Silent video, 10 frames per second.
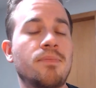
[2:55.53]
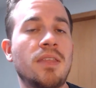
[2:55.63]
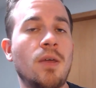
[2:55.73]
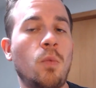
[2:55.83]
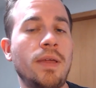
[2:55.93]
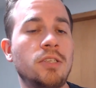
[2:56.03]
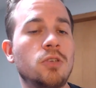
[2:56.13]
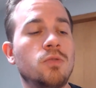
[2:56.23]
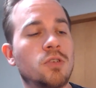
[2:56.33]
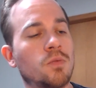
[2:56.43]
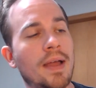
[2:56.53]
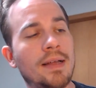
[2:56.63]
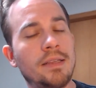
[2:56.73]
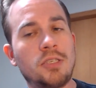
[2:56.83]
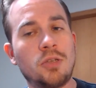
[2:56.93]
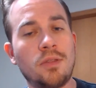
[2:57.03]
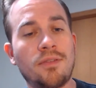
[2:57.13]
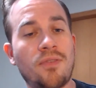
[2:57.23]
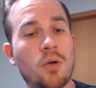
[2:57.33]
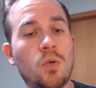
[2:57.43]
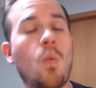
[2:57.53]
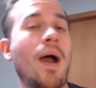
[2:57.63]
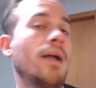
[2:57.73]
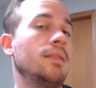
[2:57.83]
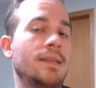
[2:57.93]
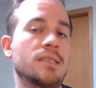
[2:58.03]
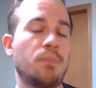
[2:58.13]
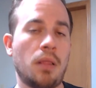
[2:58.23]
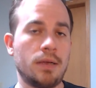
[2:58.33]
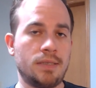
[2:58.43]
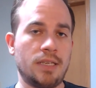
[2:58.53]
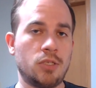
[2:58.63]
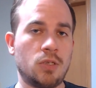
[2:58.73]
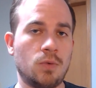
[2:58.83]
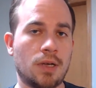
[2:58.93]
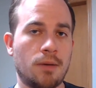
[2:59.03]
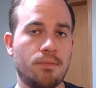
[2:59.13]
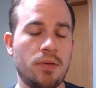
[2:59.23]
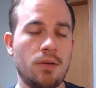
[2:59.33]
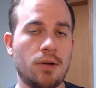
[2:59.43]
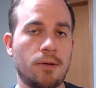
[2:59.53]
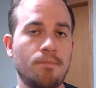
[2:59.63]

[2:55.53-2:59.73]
that we do directly to the phone while it is plugged into a computer.